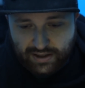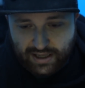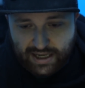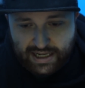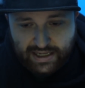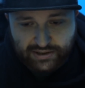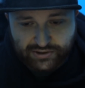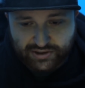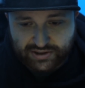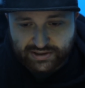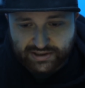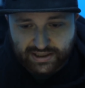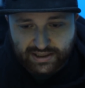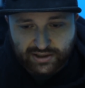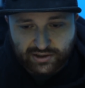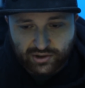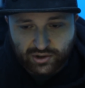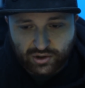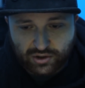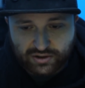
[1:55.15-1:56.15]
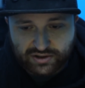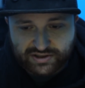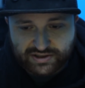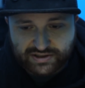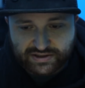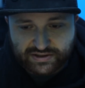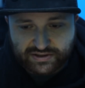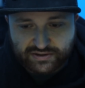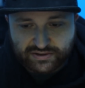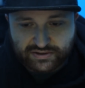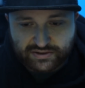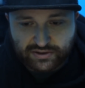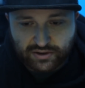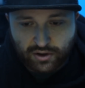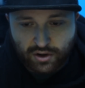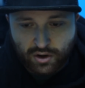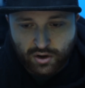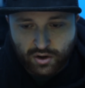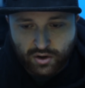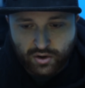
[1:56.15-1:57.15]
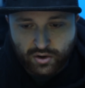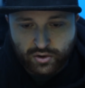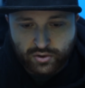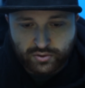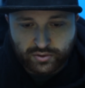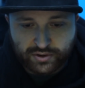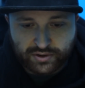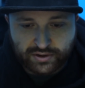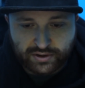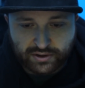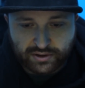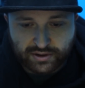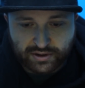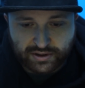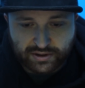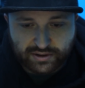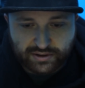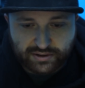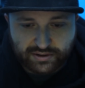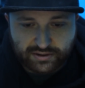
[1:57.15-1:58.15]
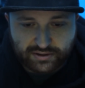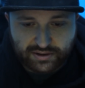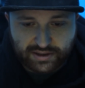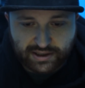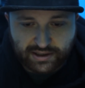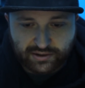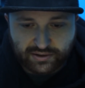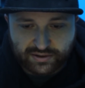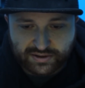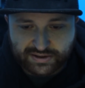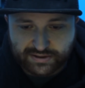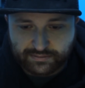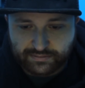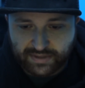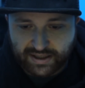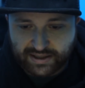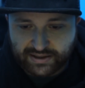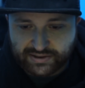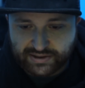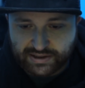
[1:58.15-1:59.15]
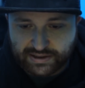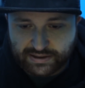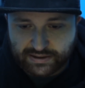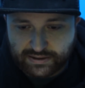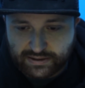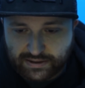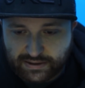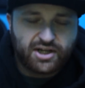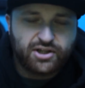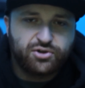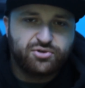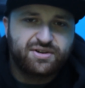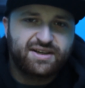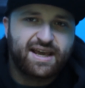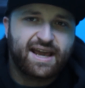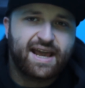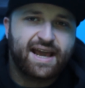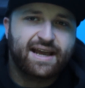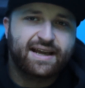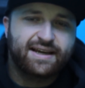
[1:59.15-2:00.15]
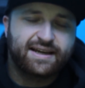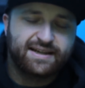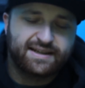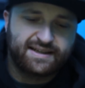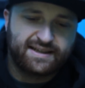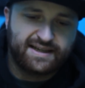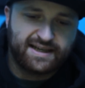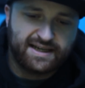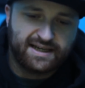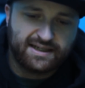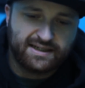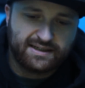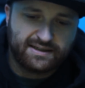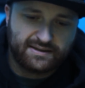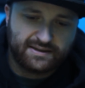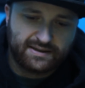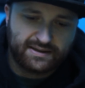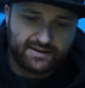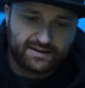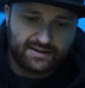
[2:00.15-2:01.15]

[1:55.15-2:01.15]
it looks so good. It looks amazing. You can get a kit